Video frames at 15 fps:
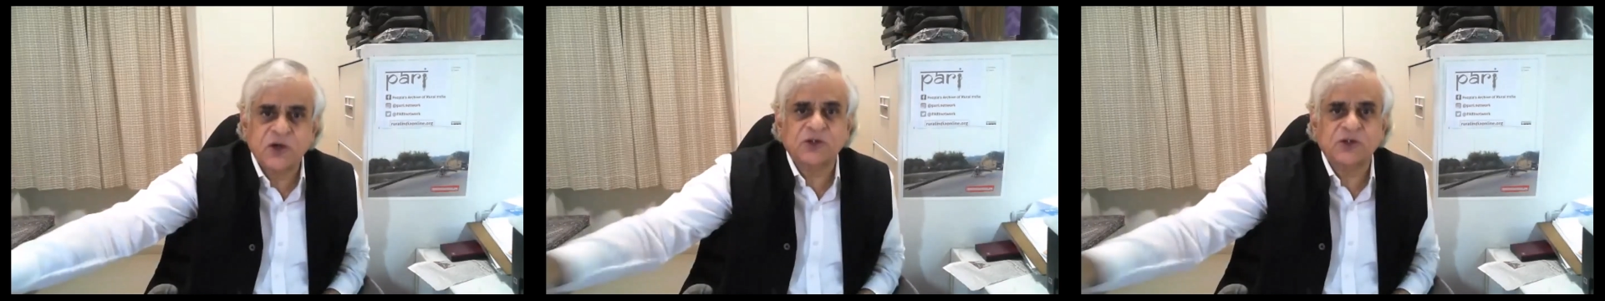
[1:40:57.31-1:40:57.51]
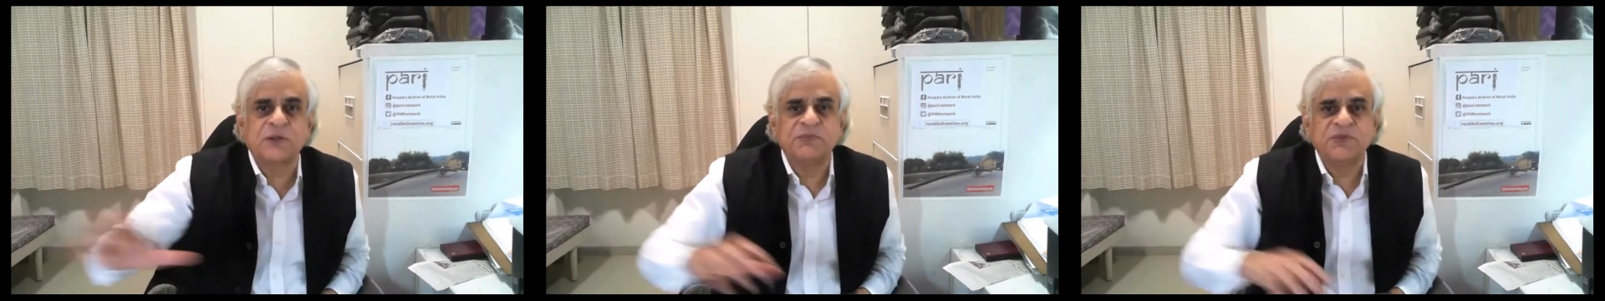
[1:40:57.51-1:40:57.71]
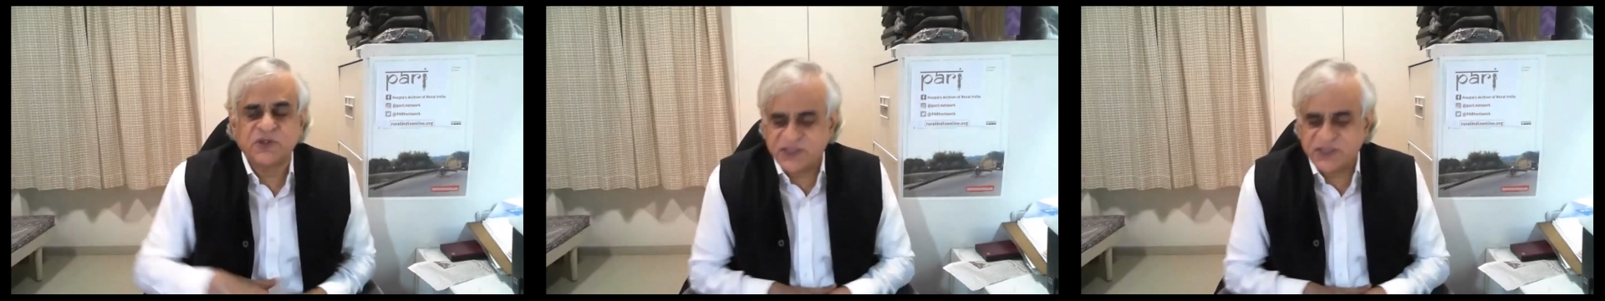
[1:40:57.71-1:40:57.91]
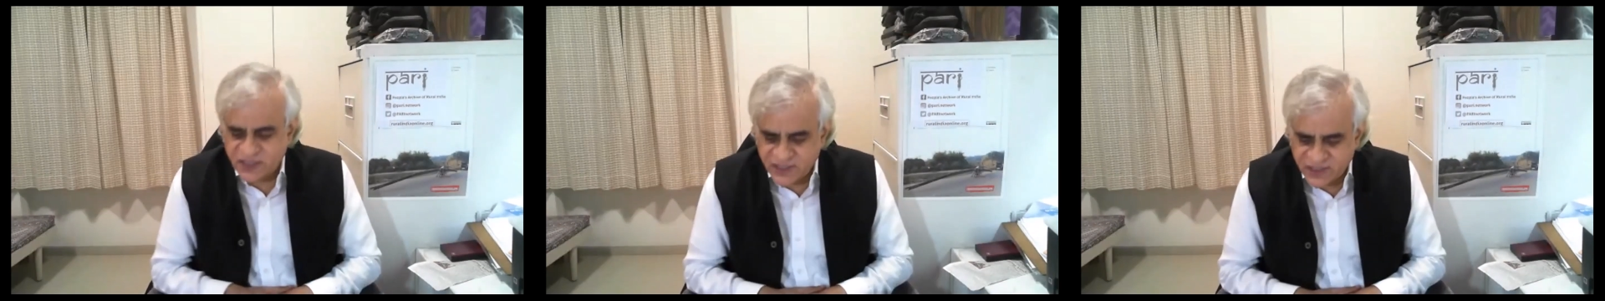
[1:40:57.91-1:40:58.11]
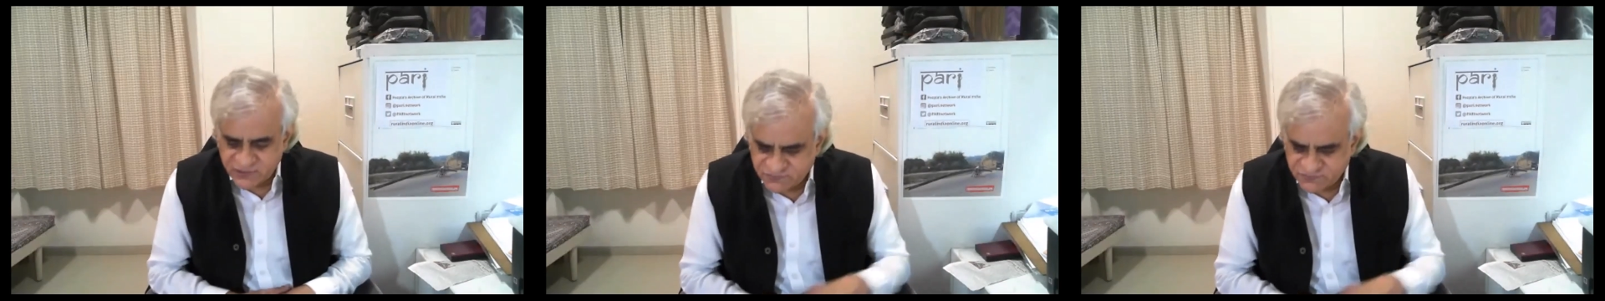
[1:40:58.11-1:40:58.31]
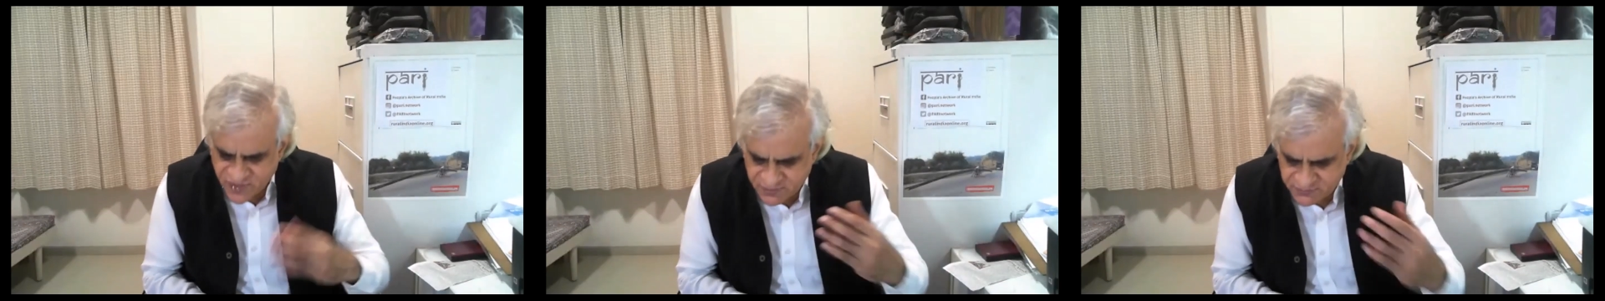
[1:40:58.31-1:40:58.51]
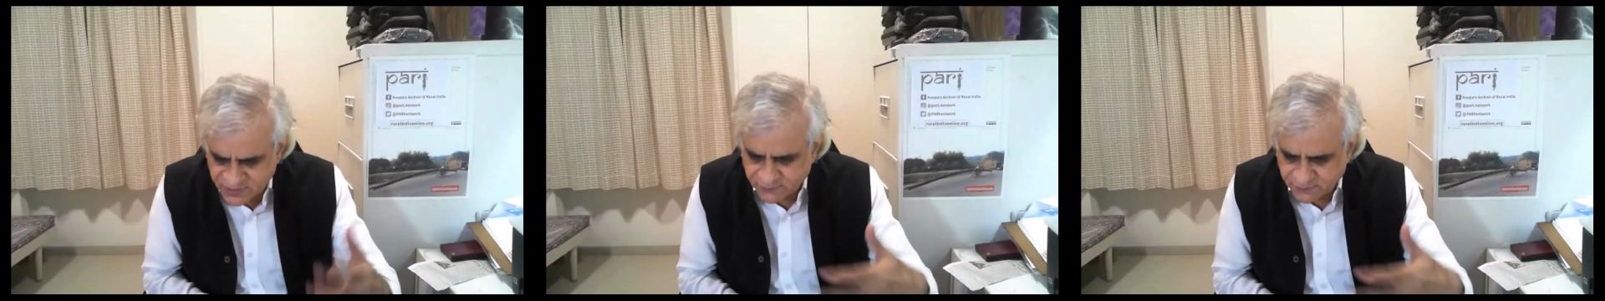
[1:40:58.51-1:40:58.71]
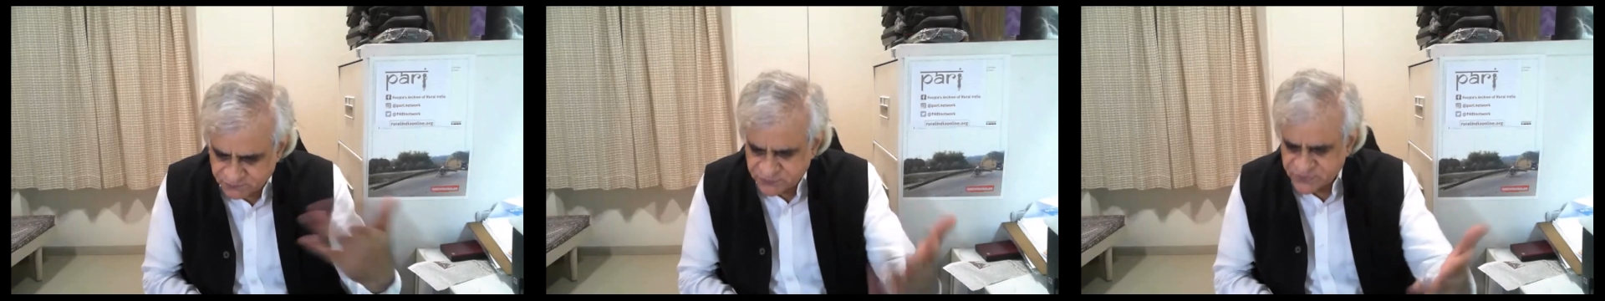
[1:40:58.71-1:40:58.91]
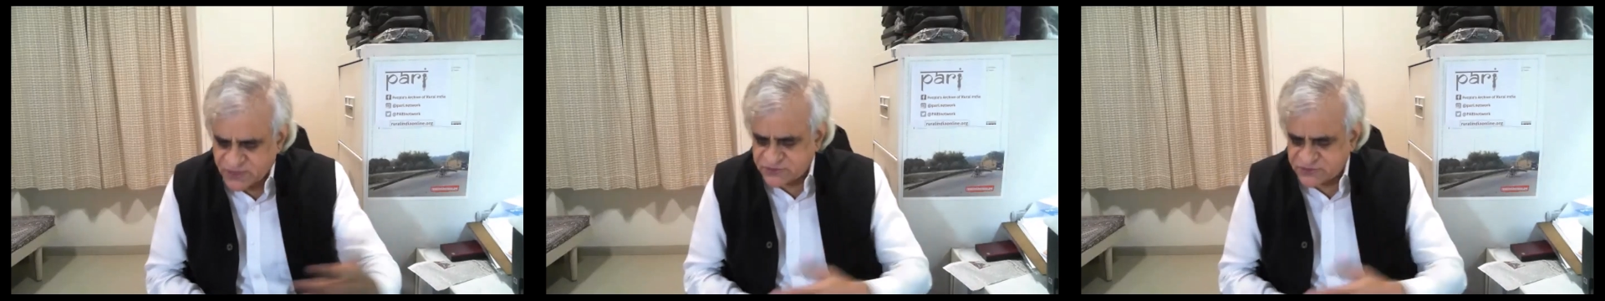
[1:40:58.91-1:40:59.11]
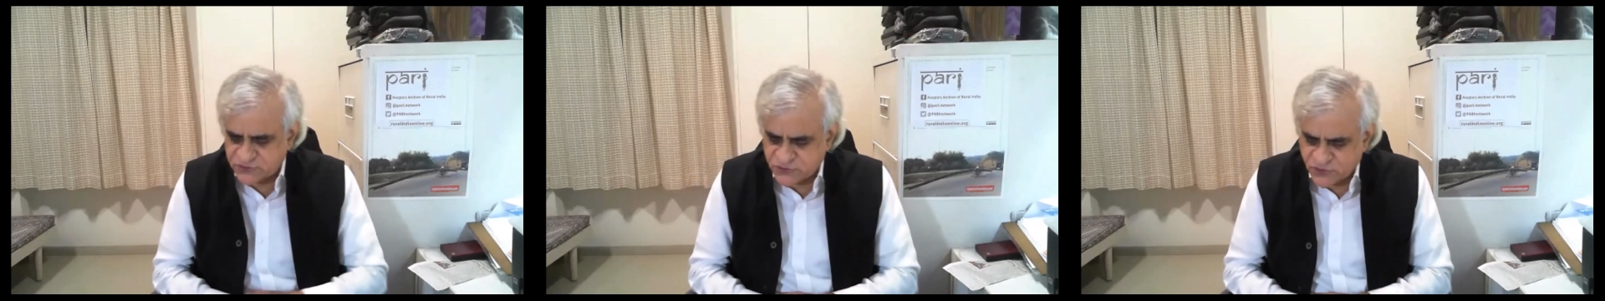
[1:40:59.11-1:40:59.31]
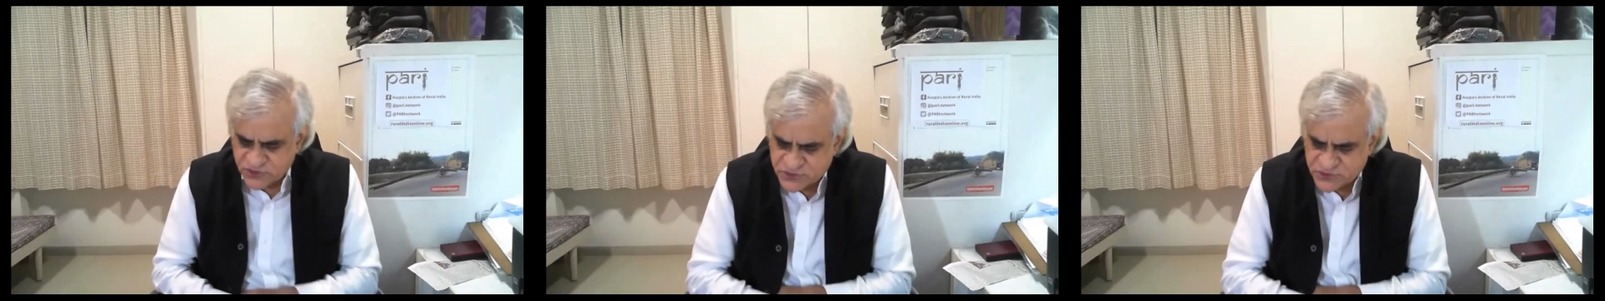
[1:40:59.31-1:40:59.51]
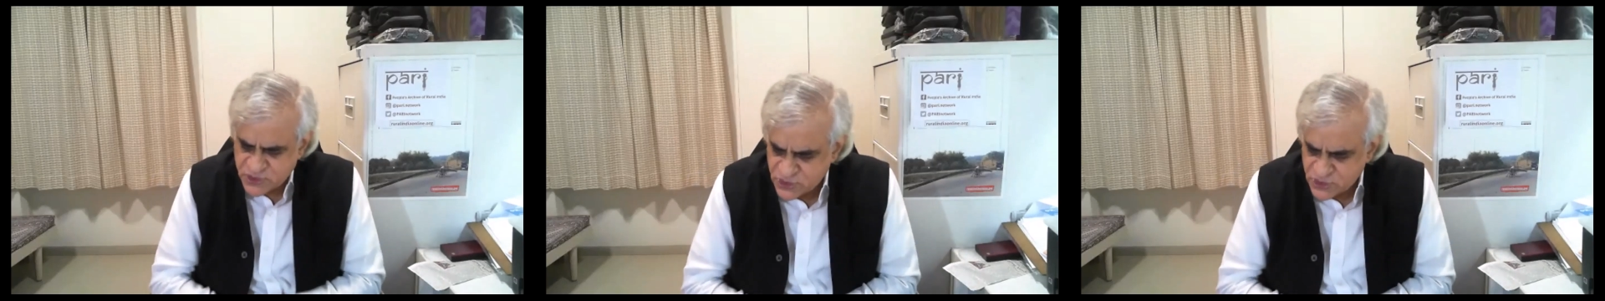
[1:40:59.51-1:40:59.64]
or community-led farming? That's a choice.